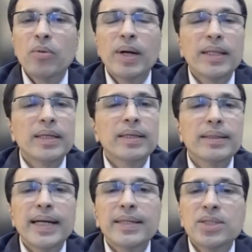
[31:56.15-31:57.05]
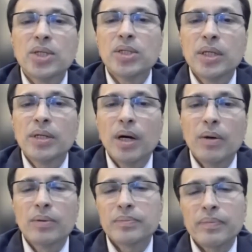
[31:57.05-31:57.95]
But I think that is changing
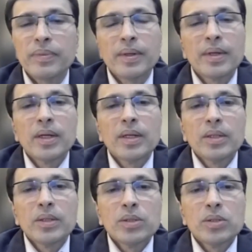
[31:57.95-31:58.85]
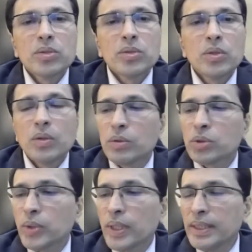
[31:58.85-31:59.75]
now. So
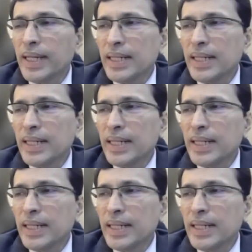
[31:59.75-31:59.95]
I think